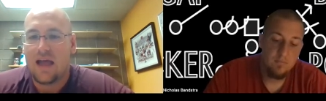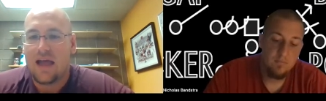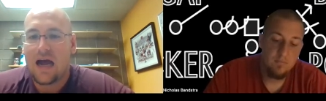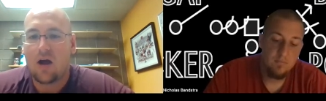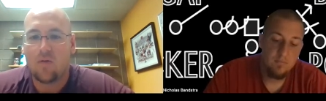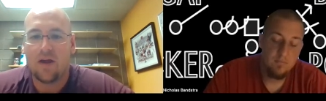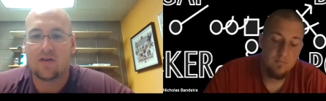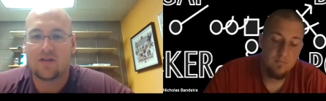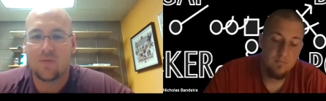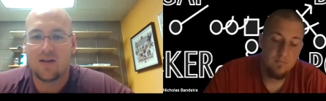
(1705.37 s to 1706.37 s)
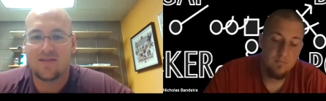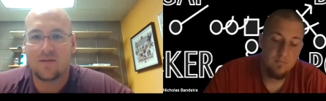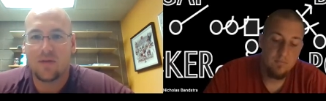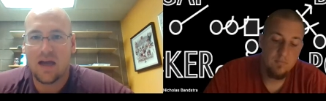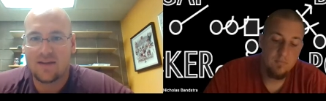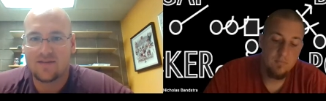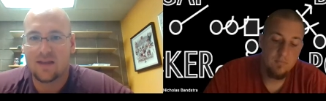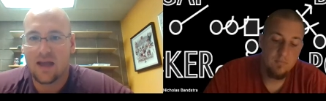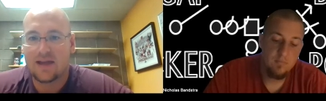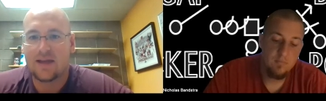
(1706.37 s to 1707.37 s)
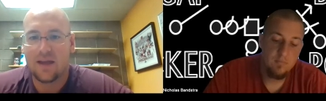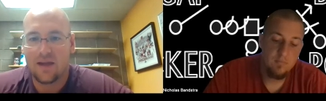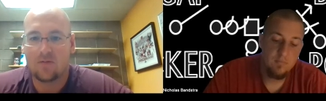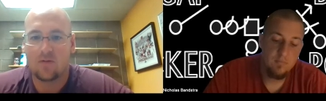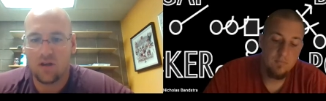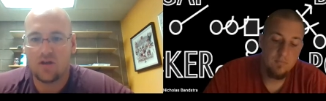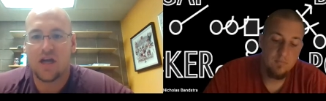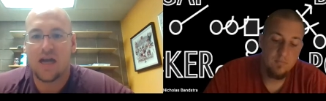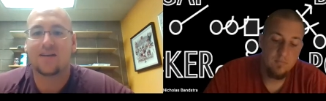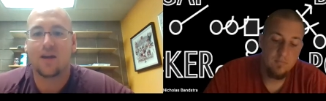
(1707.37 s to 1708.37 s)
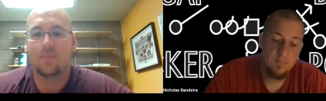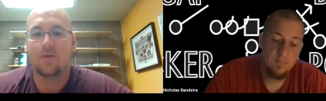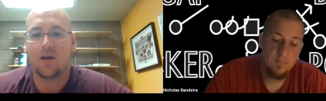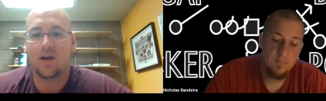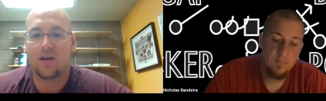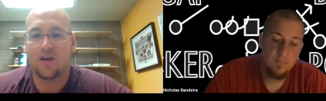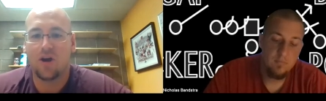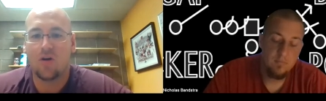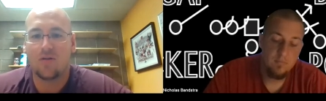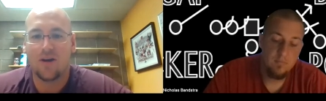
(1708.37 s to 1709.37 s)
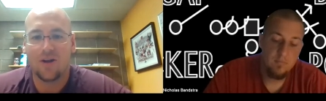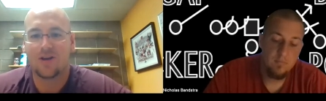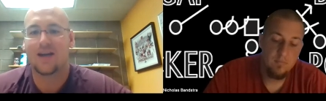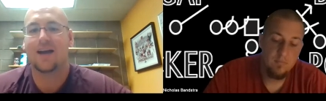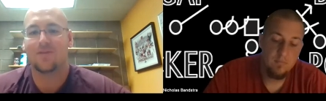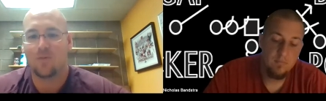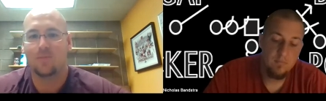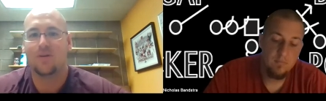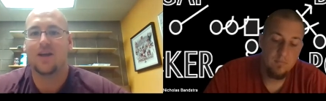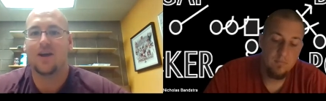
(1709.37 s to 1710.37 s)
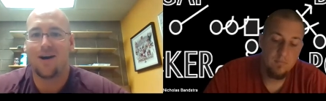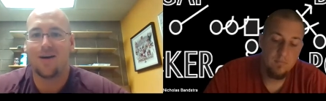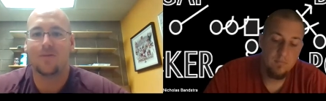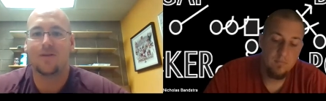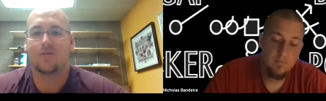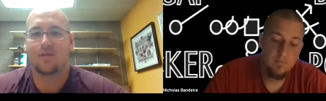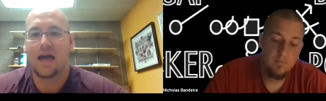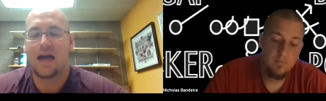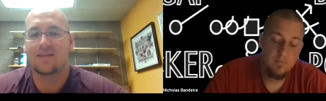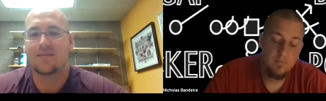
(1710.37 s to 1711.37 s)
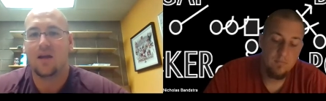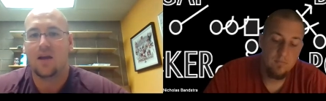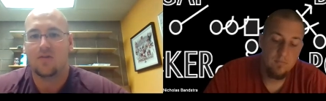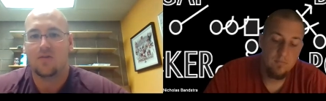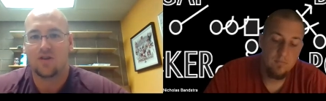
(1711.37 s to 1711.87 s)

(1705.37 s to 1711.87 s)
Speaker 1: how they respond. Some guys like getting really jacked up and ready to go, other guys want to be calm and relaxed. So,